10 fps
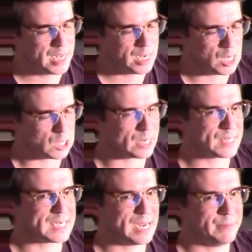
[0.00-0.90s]
A lot of the
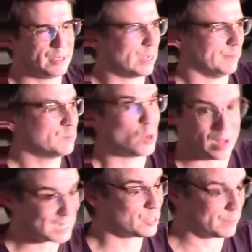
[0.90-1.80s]
time, okay, so
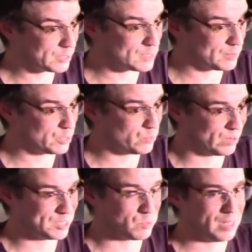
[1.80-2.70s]
actually that brings up a good
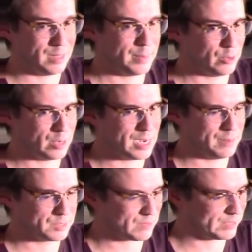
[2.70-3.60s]
point as well
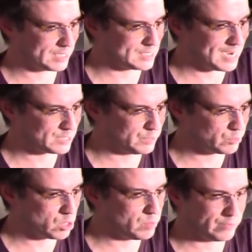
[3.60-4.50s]
about stuff like a taxiing
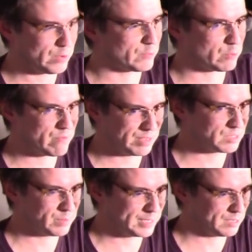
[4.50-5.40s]
probe. If you have to reveal
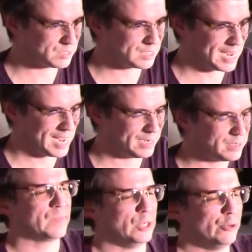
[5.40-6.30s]
somebody else's hand,
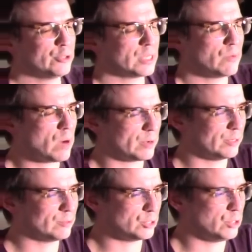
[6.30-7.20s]
usually what
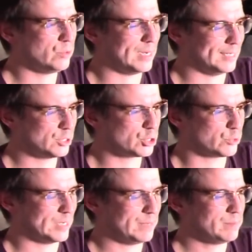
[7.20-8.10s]
you'll do in
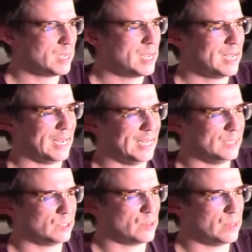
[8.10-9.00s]
stream
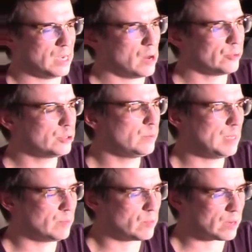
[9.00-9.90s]
is the other two
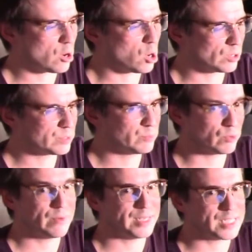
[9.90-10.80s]
people that aren't
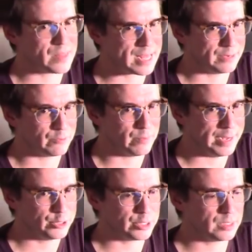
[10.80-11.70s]
privy to that
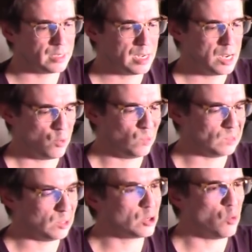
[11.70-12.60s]
information
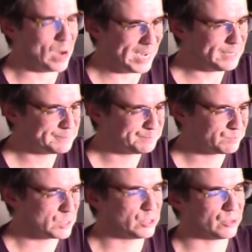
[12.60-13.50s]
will look away.
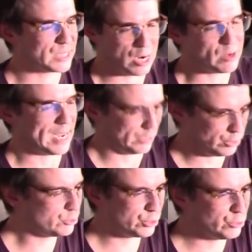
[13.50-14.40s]
So you'll say, okay,
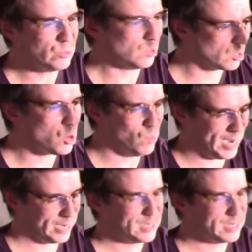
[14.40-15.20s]
you two look away.